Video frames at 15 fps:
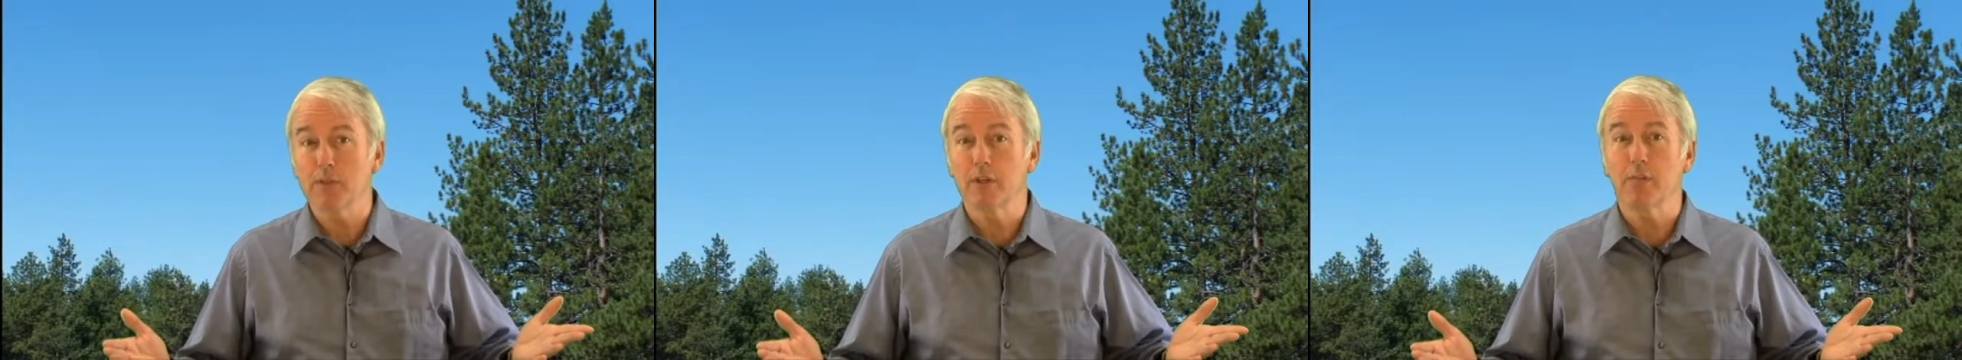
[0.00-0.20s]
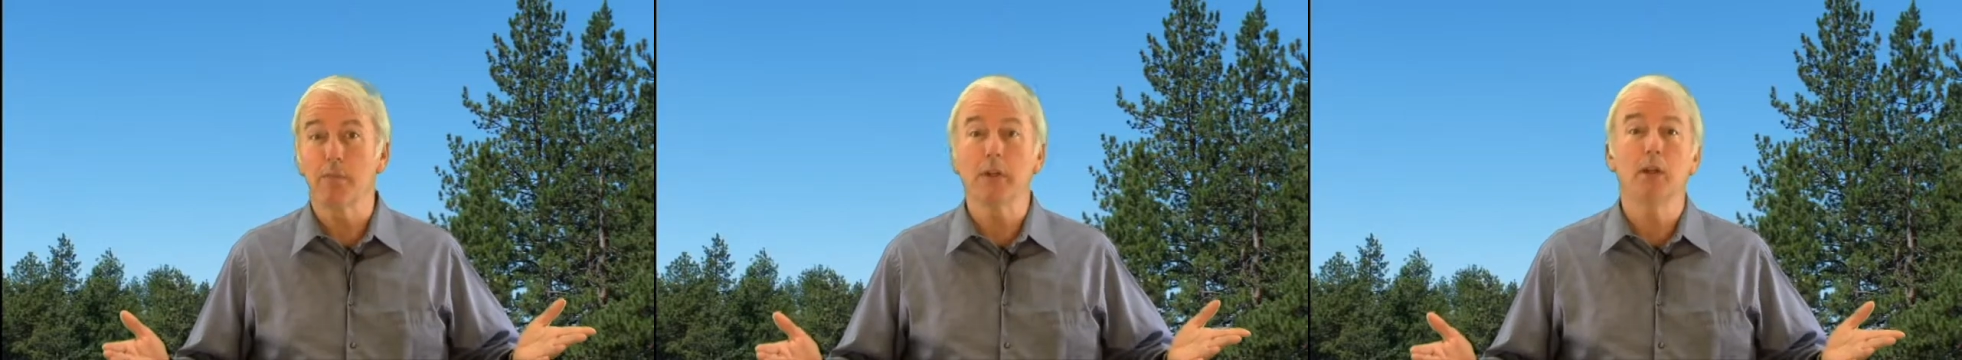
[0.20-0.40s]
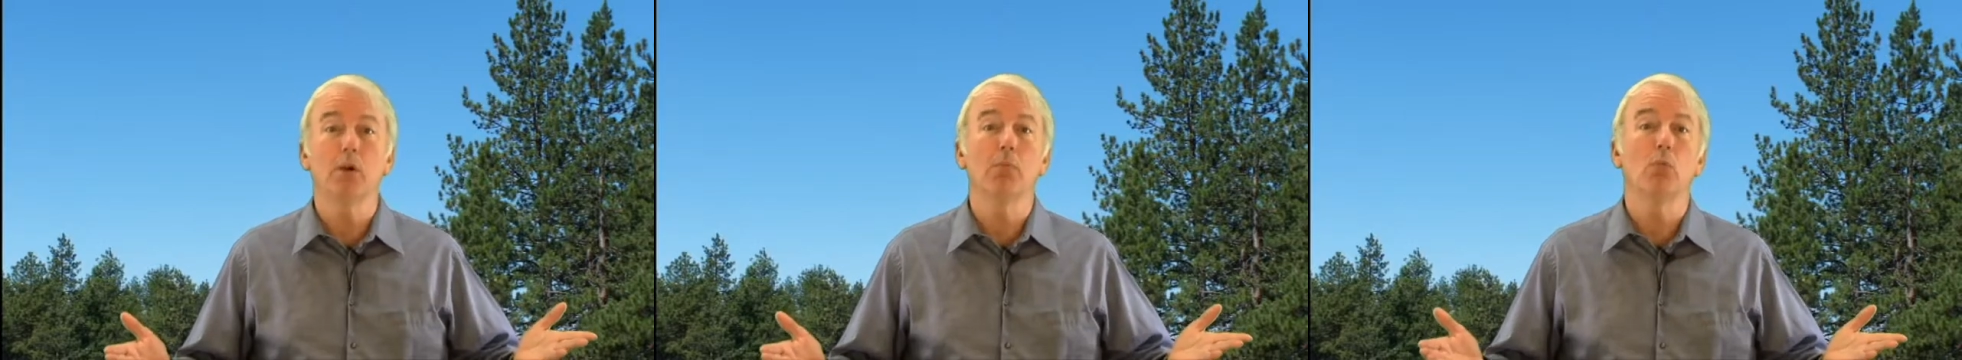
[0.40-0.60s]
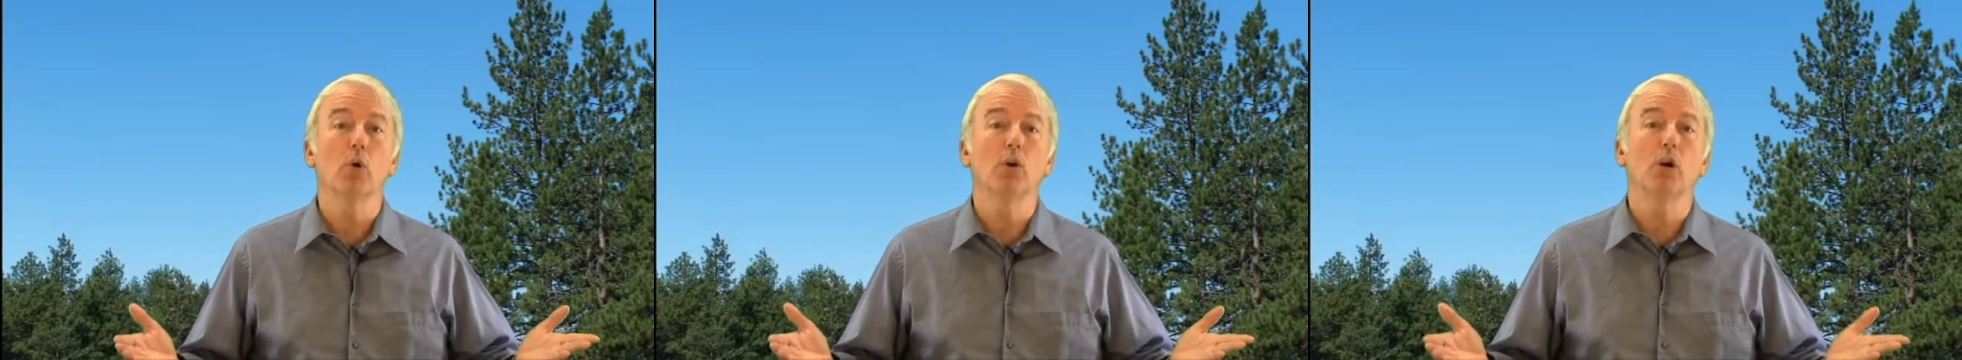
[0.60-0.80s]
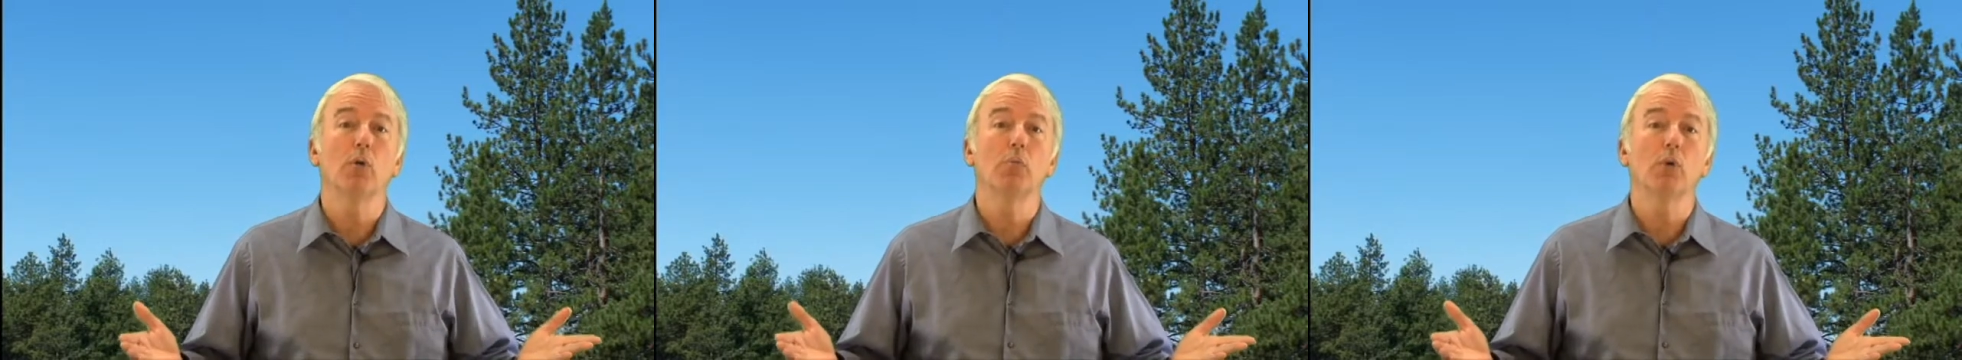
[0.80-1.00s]
have become more
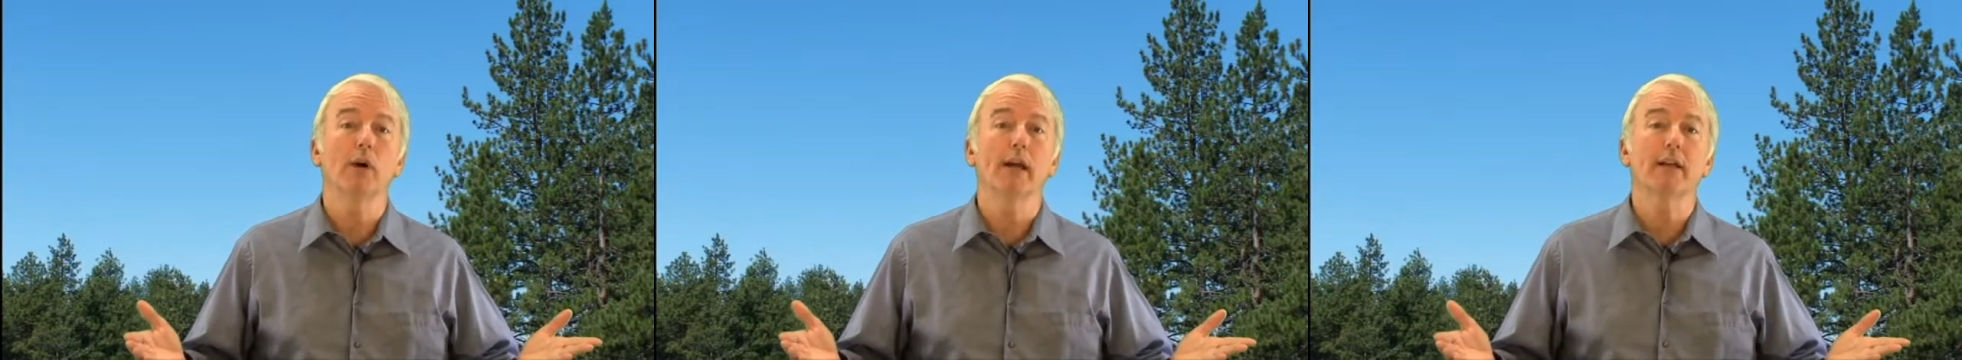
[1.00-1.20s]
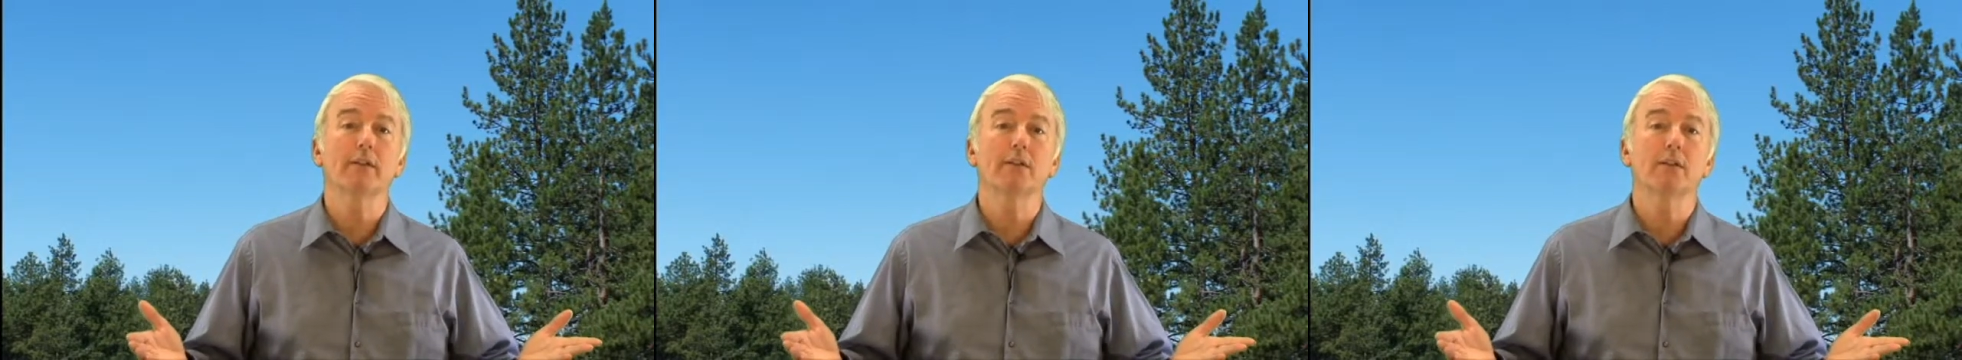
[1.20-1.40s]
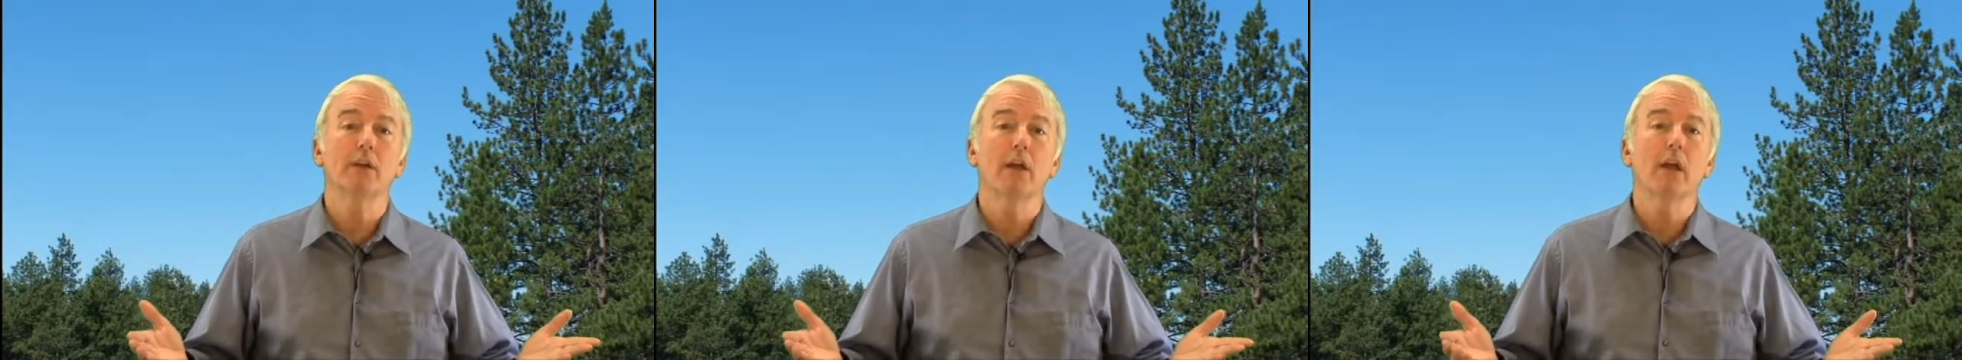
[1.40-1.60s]
complex,